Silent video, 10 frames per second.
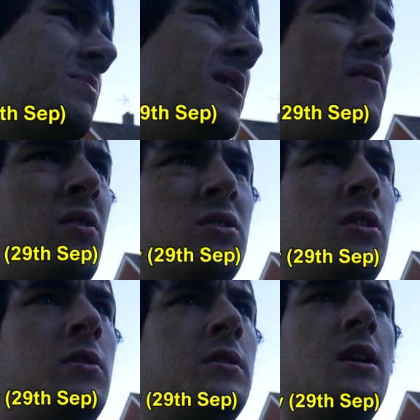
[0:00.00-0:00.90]
a bit of
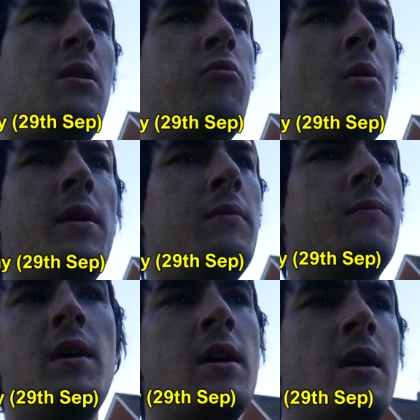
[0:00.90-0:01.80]
uncertainty, probably
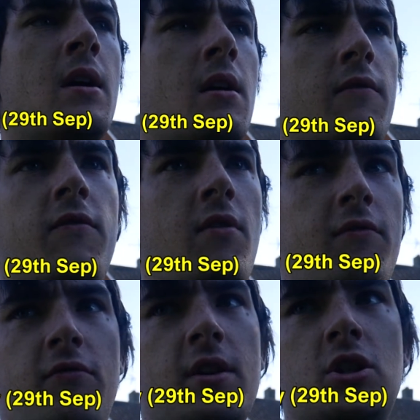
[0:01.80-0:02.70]
a
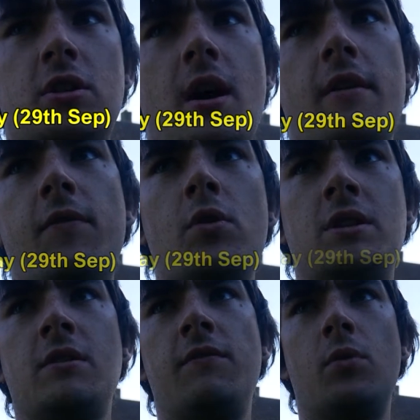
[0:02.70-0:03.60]
fresher day,
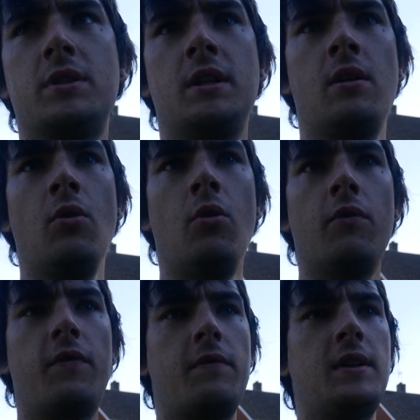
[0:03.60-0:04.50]
13 to 14 in the north,
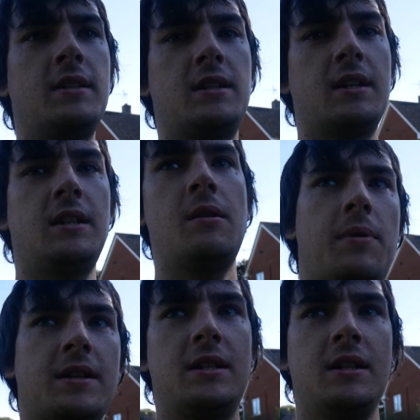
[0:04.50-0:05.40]
15 to 16 the
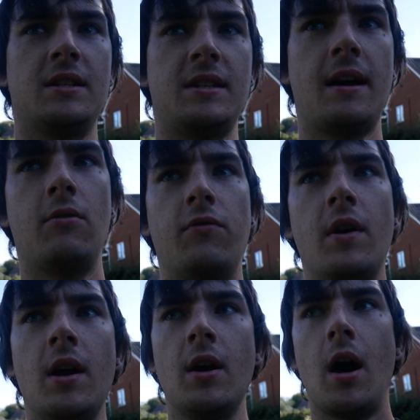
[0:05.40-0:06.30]
best in the south.
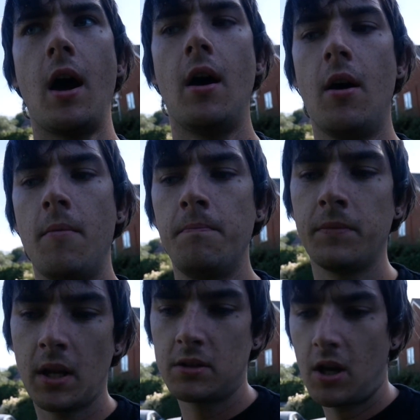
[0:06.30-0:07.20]

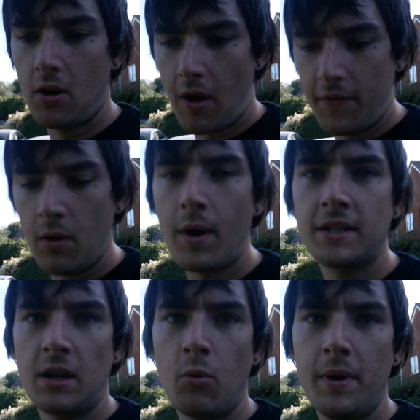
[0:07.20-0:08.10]
So I think
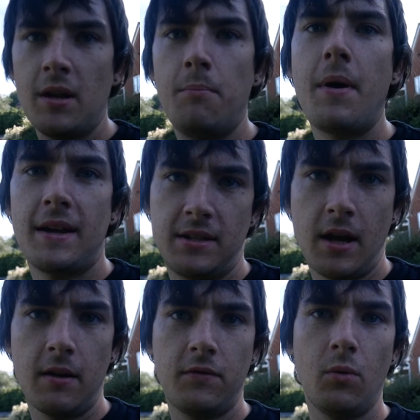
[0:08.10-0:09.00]
Wednesday will be the best
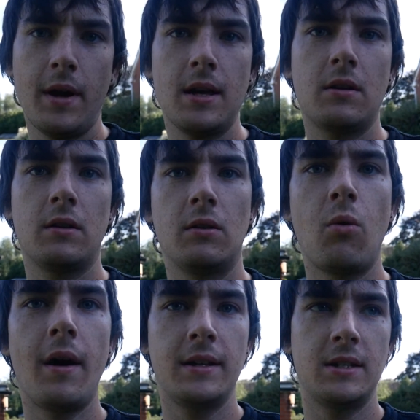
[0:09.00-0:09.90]
day of the week, the
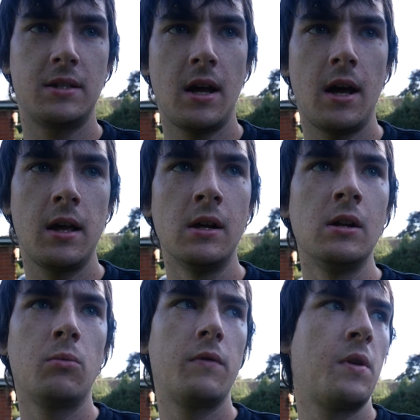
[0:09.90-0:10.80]
quietest day
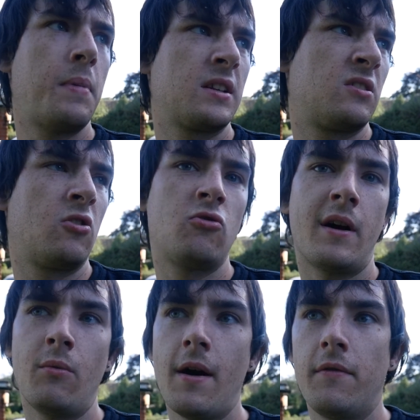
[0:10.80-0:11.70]
with the best of the
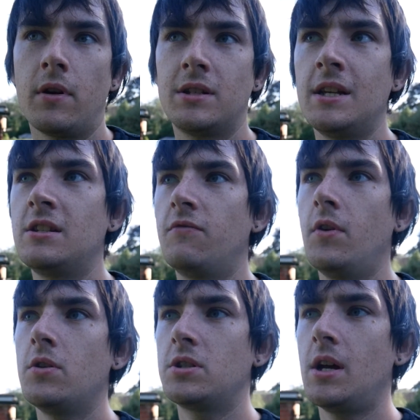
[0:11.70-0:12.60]
dry weather, because into
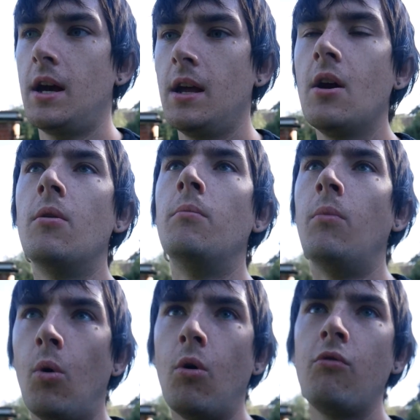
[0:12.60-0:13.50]
Thursday
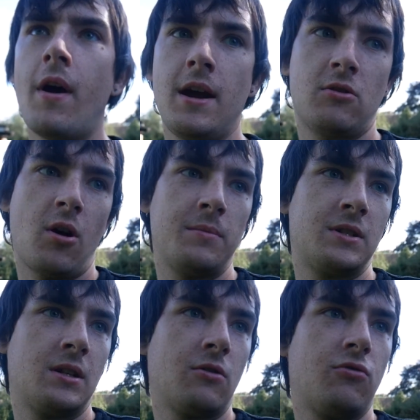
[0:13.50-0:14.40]
more rain
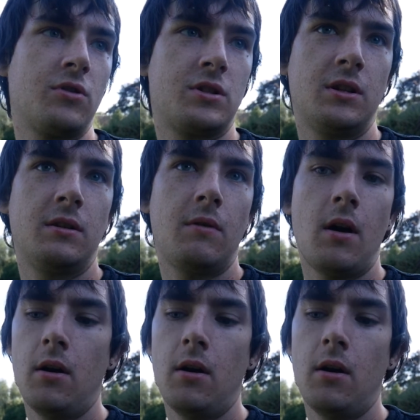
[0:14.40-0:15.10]
comes in across the